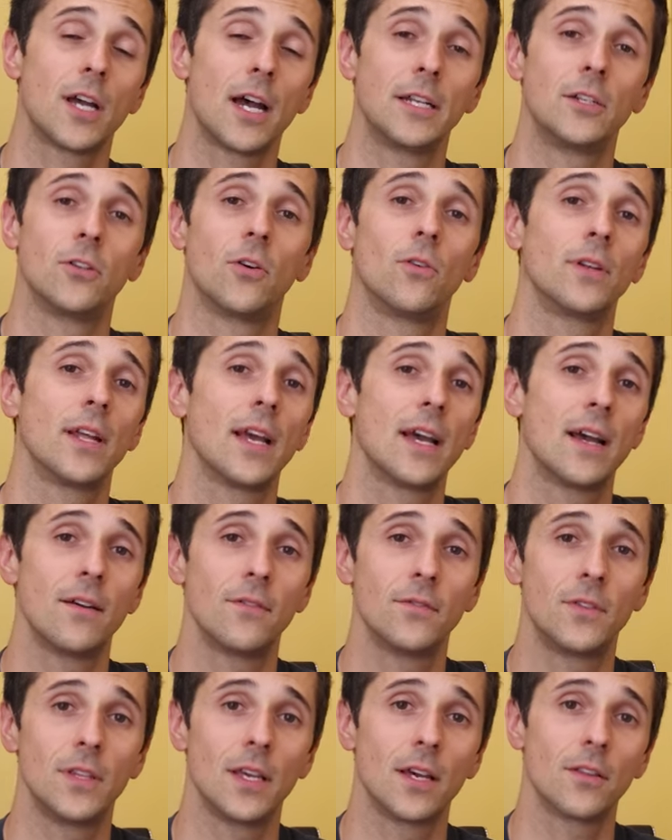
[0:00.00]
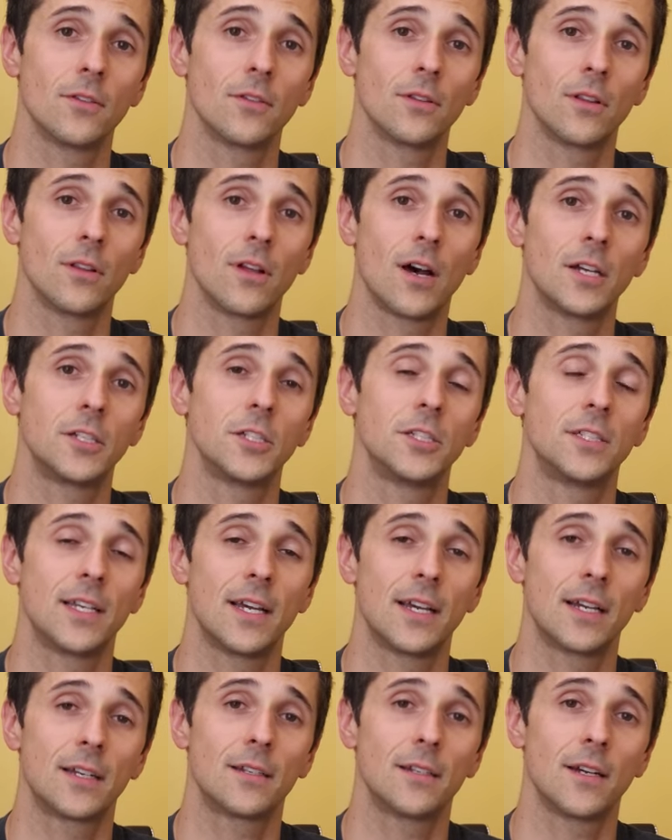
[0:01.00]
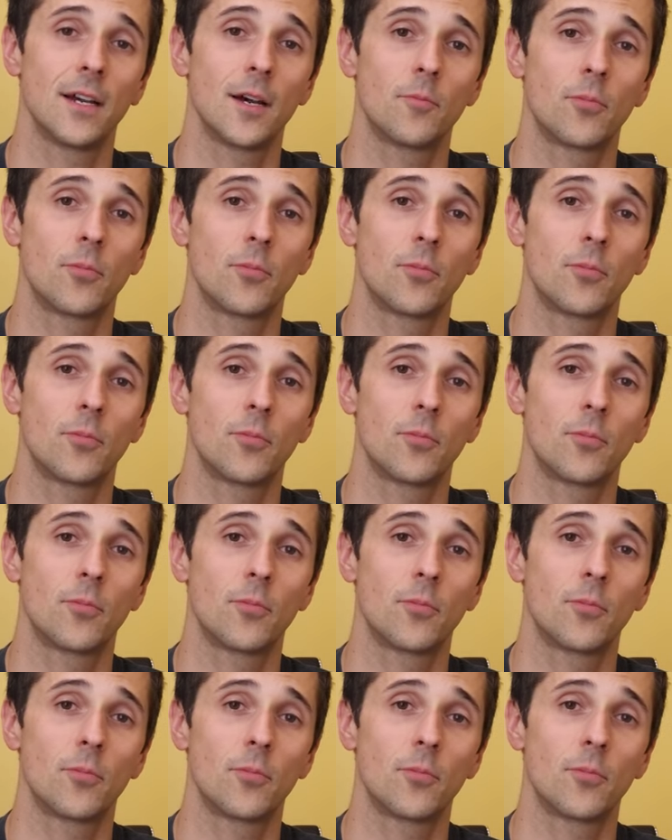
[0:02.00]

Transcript: I don't have the other Logitech uh,